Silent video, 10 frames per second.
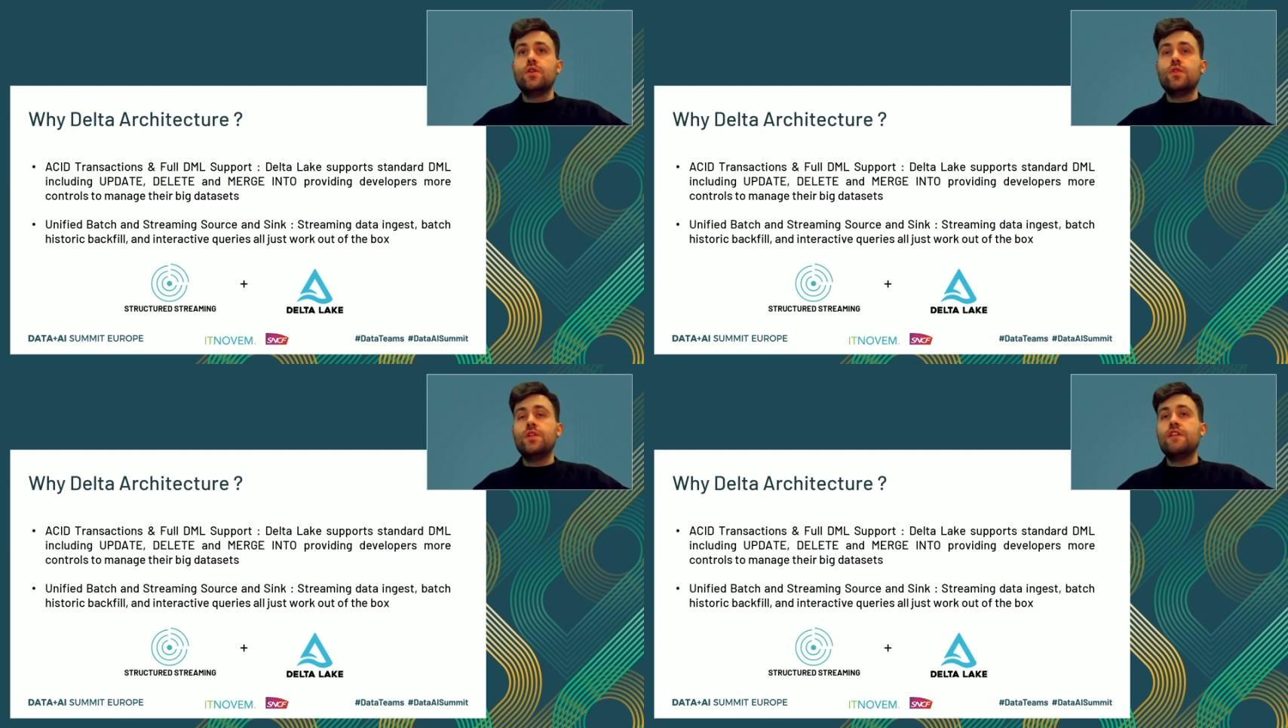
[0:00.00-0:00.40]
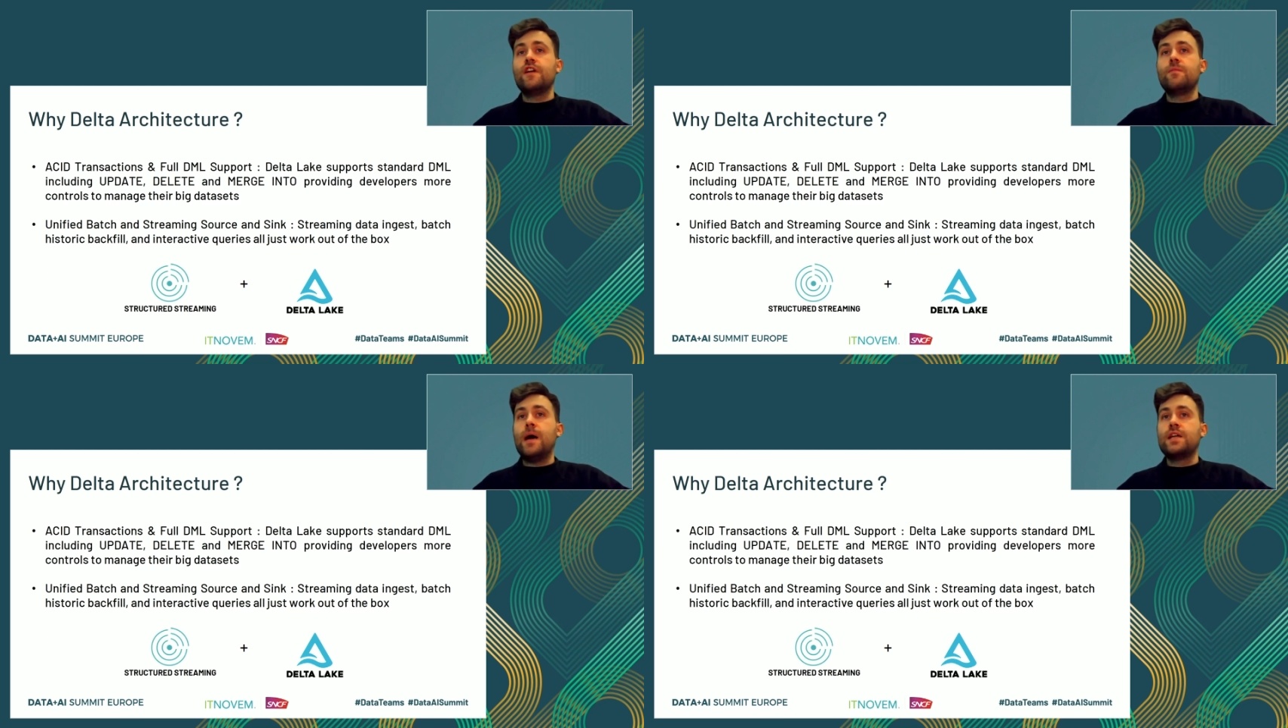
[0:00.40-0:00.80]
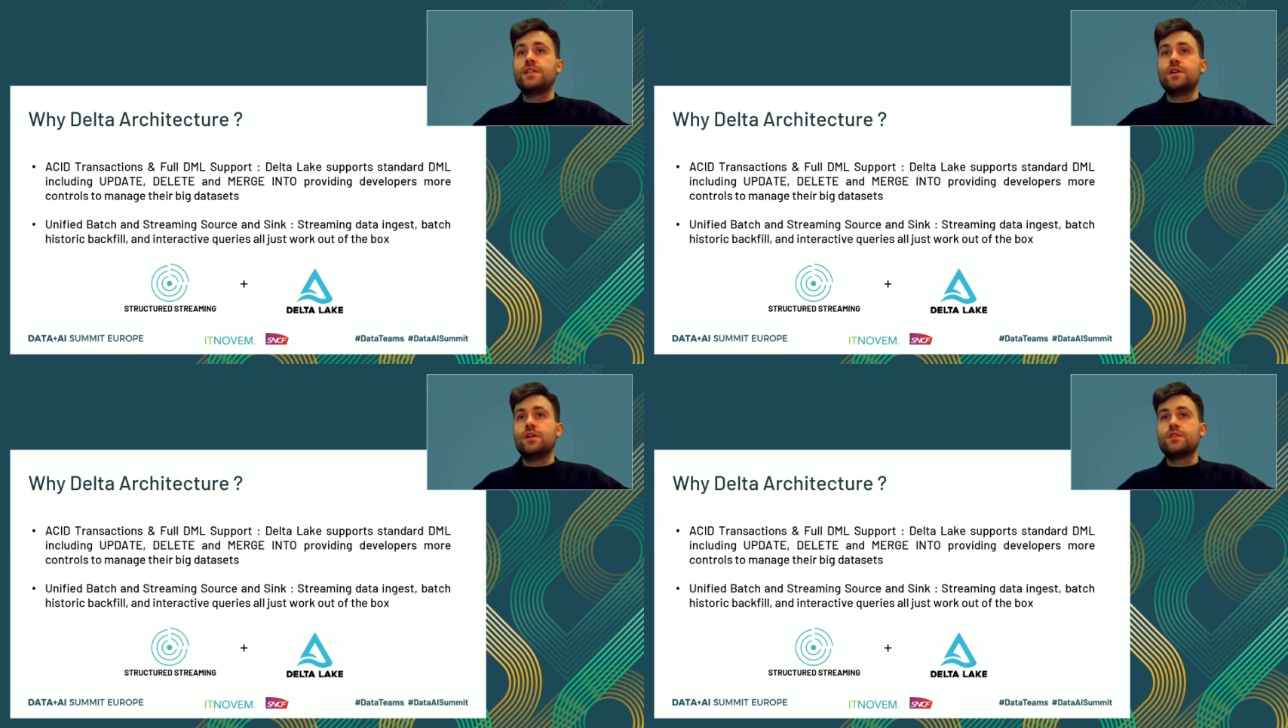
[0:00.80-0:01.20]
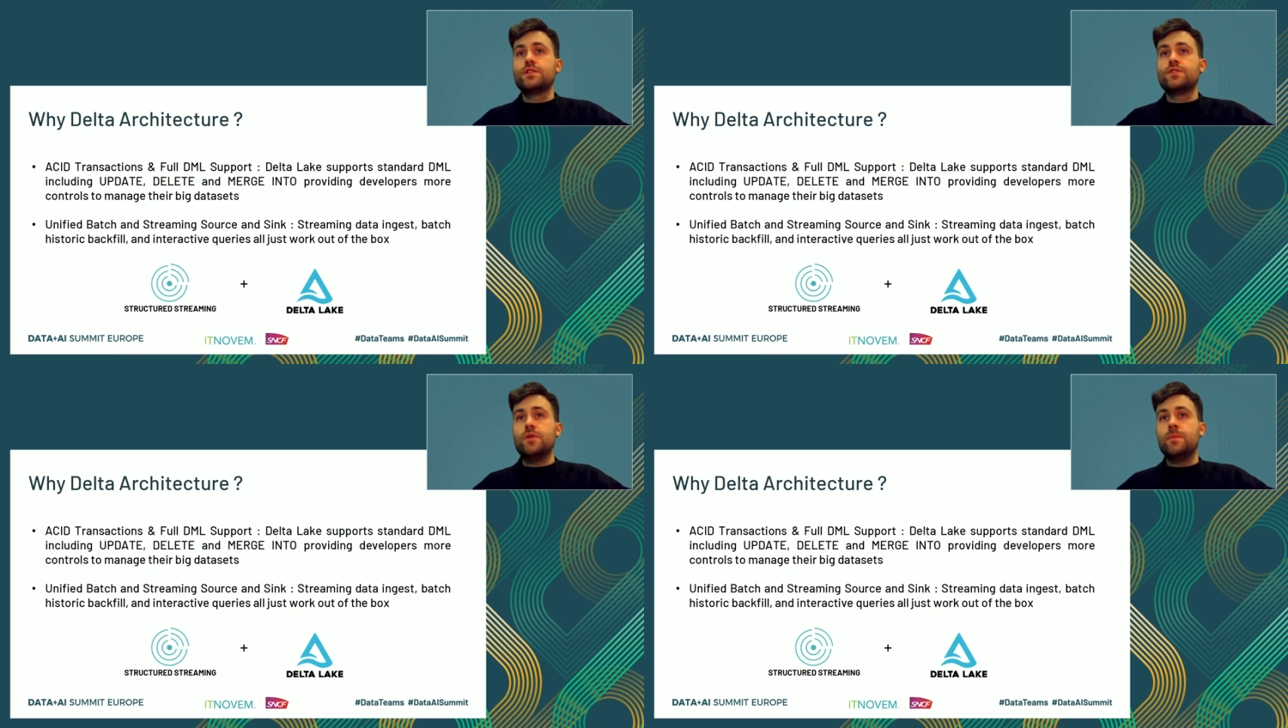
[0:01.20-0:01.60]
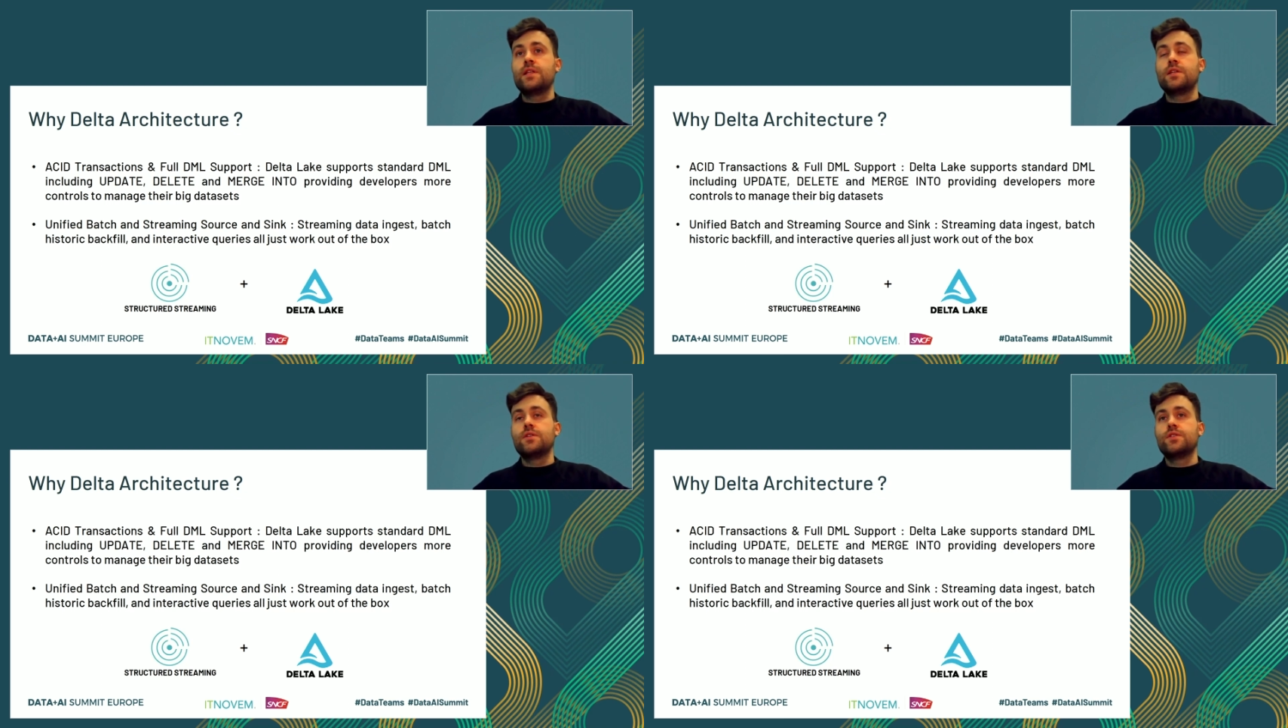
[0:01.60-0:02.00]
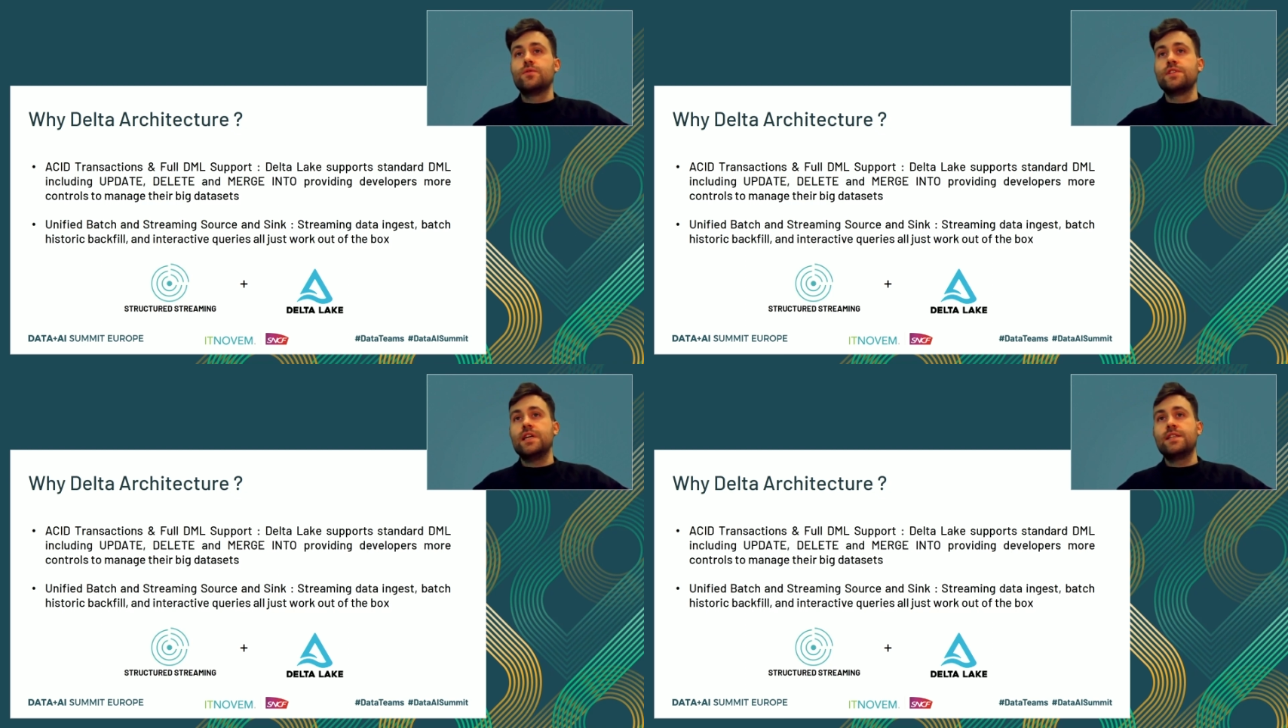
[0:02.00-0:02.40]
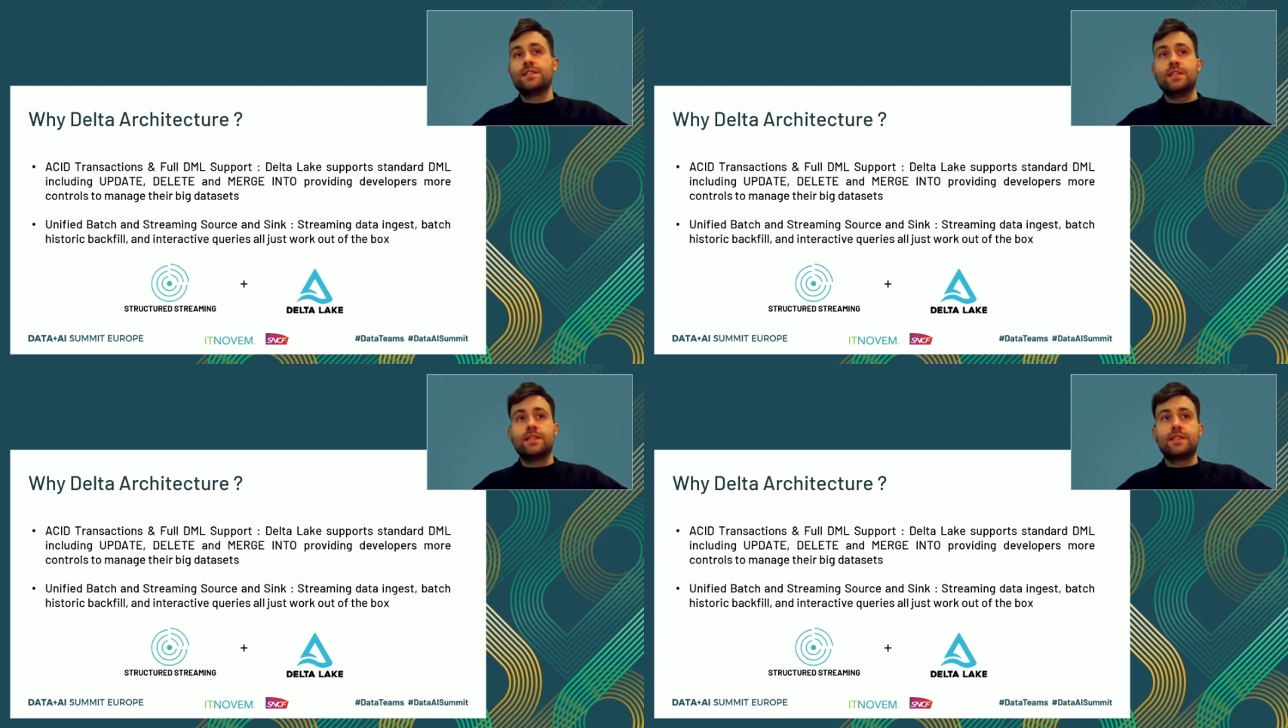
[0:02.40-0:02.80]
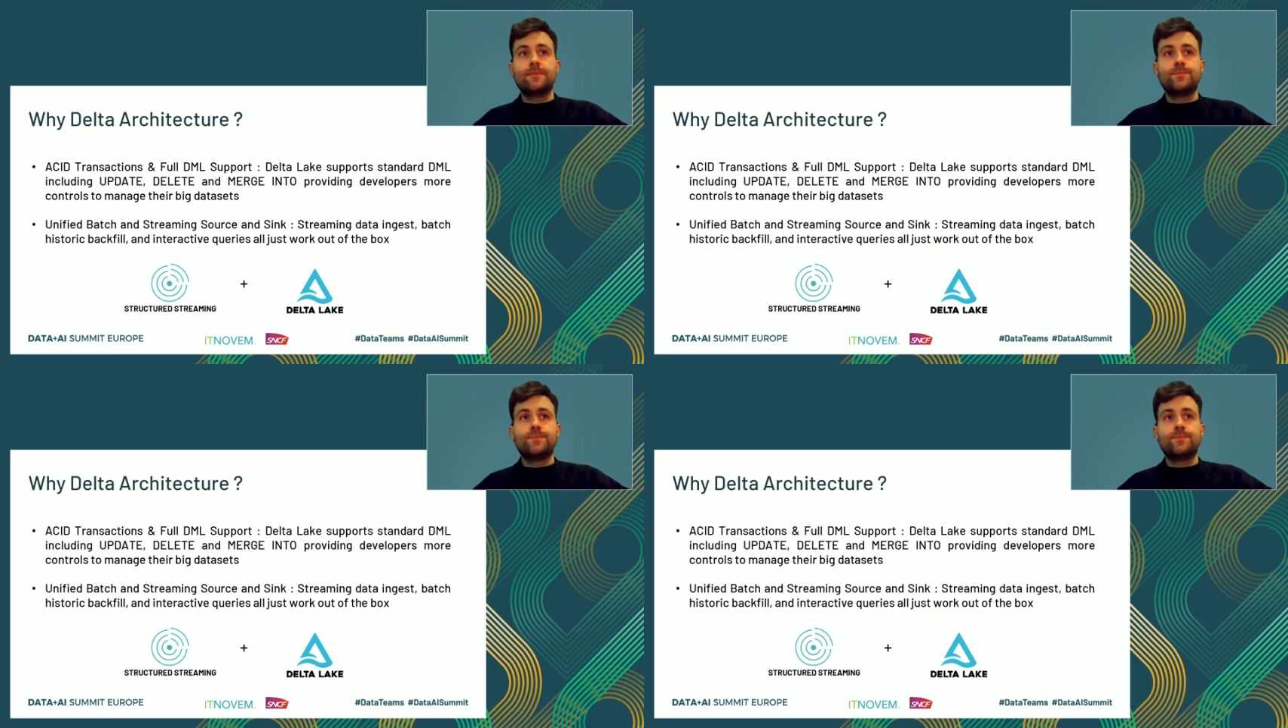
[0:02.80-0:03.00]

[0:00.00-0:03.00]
unified batch and streaming source and sink,